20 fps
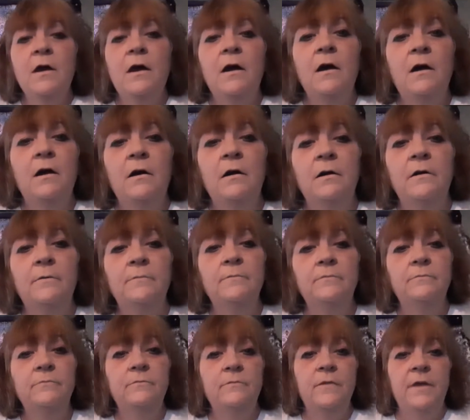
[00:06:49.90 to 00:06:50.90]
Um,
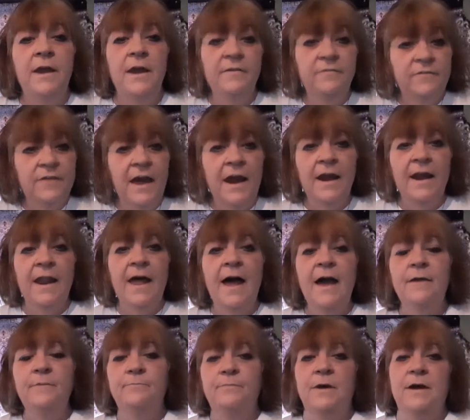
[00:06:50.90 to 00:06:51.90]
hit that
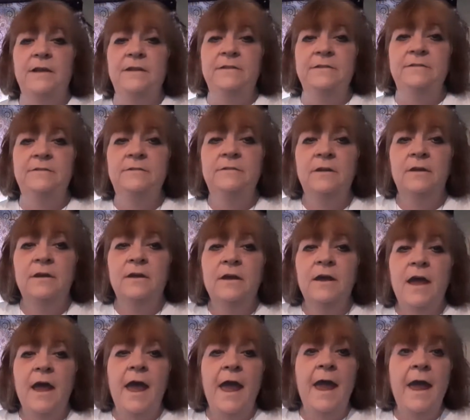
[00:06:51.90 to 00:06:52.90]
like button
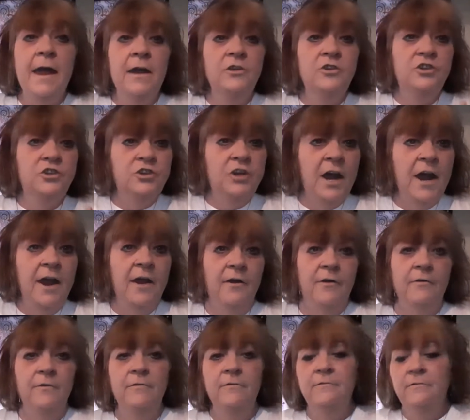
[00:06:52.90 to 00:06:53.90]
and
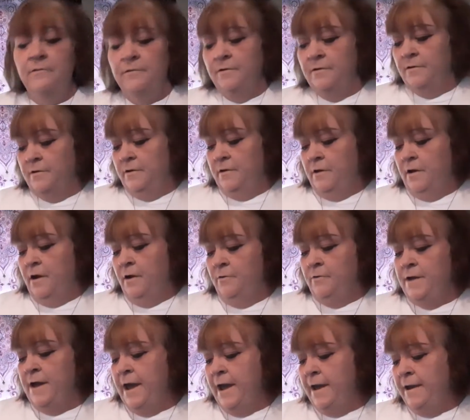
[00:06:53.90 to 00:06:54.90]
share.
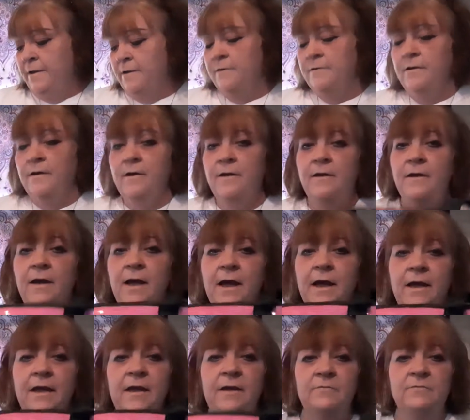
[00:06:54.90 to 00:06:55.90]
Okay.
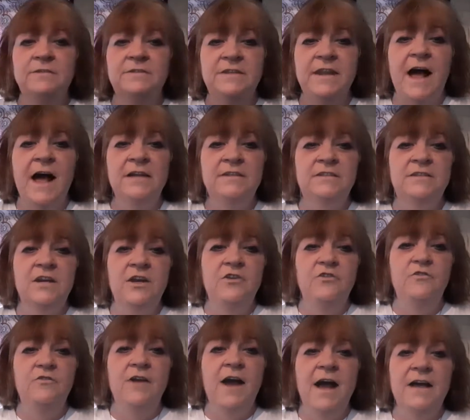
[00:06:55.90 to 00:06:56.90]
It was nice seeing
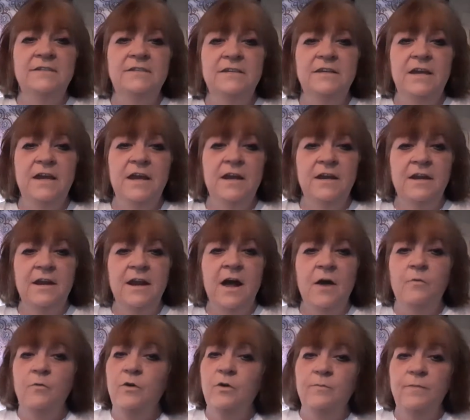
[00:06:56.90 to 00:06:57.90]
you guys again, and I
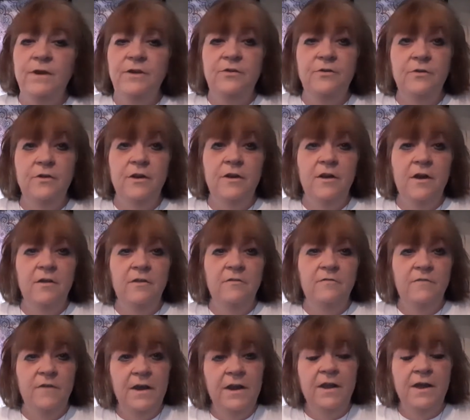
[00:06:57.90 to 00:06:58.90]
will be doing another
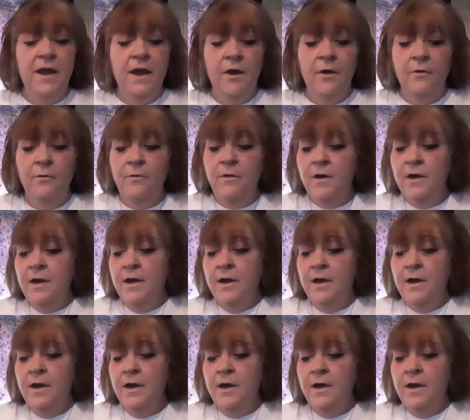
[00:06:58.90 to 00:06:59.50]
video.